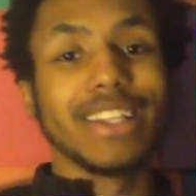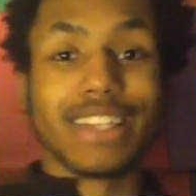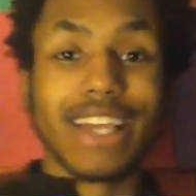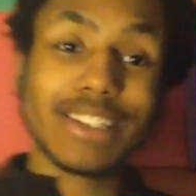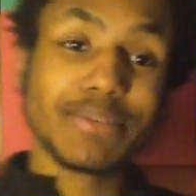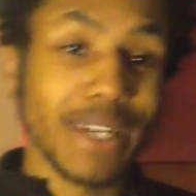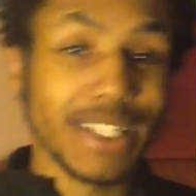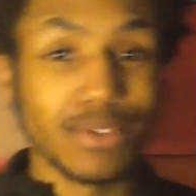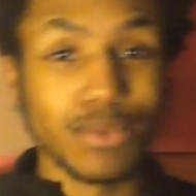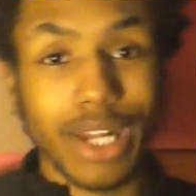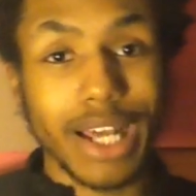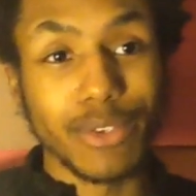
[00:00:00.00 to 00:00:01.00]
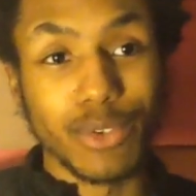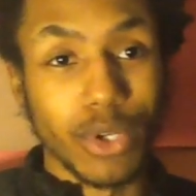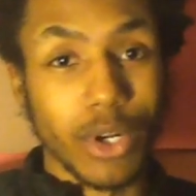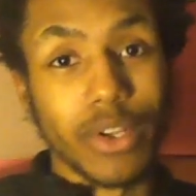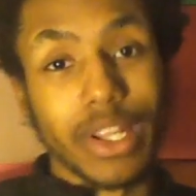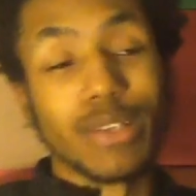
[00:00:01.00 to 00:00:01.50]
that's basically what I do
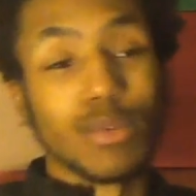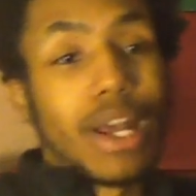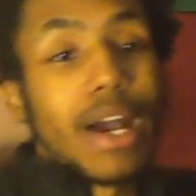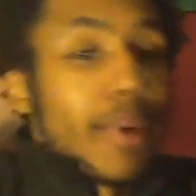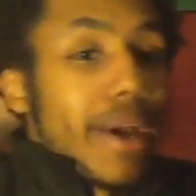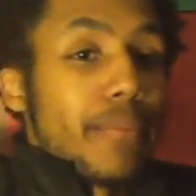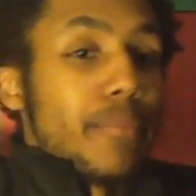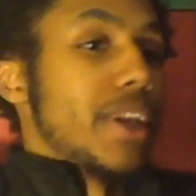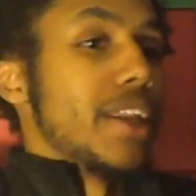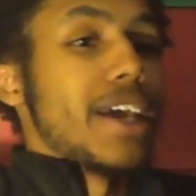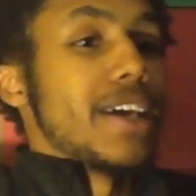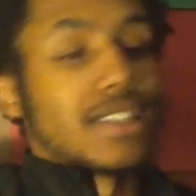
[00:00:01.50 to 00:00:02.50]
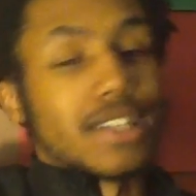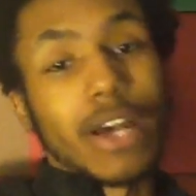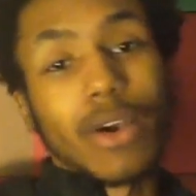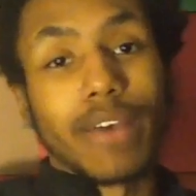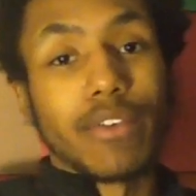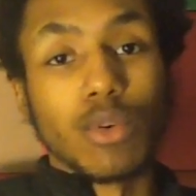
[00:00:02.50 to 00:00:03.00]
all day when I don't have Mondays and I
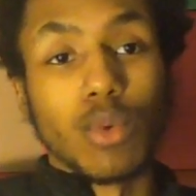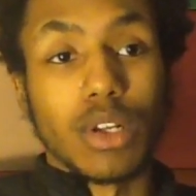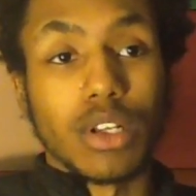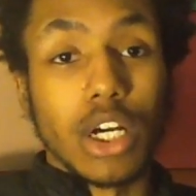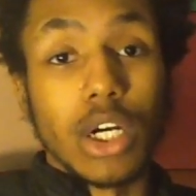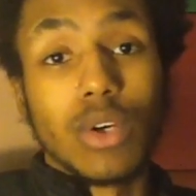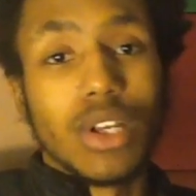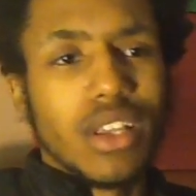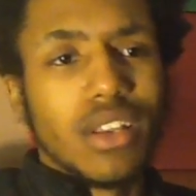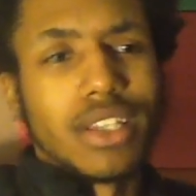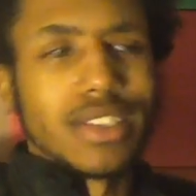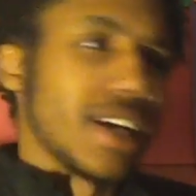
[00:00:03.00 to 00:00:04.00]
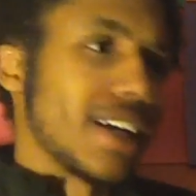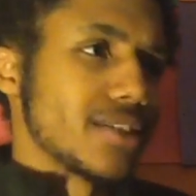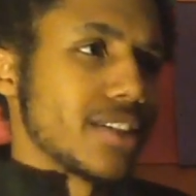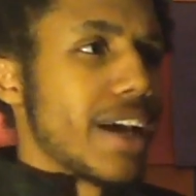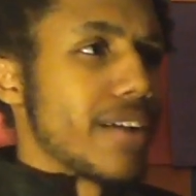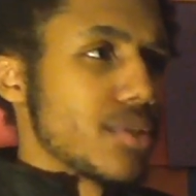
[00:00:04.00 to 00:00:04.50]
don't have nowhere to go. Unless I
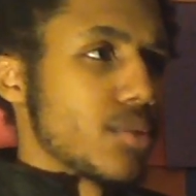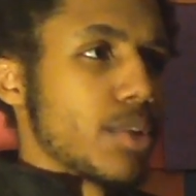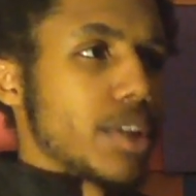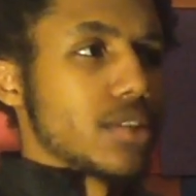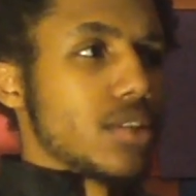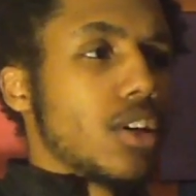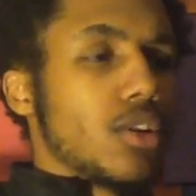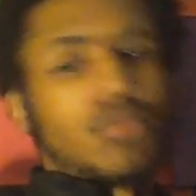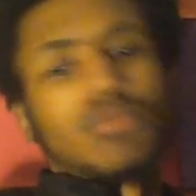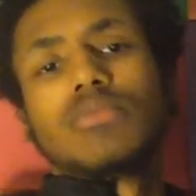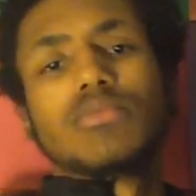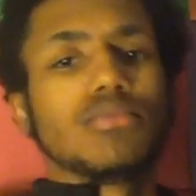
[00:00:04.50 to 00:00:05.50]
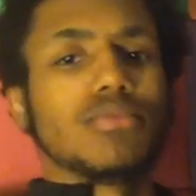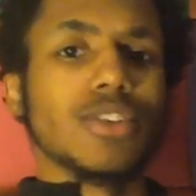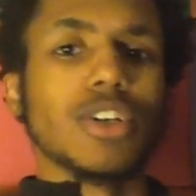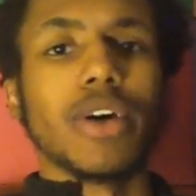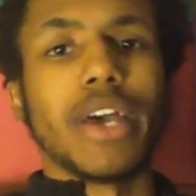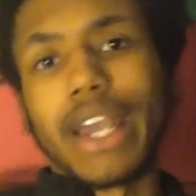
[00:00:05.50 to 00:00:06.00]
actually have some place to go, you
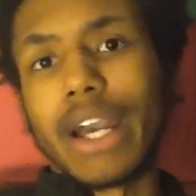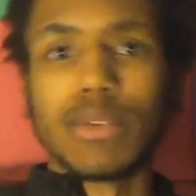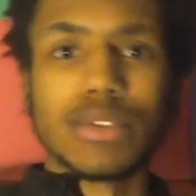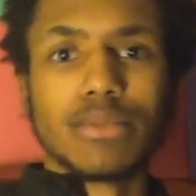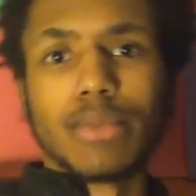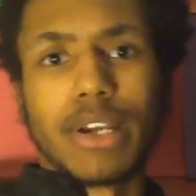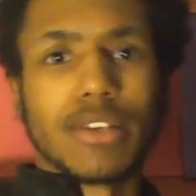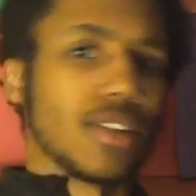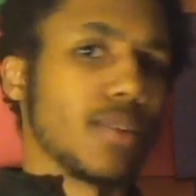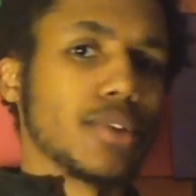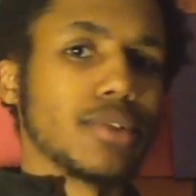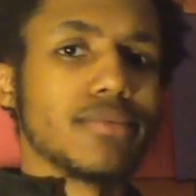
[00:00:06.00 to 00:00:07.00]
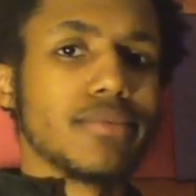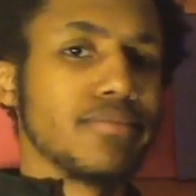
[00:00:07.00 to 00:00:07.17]
know, hang out with somebody or something.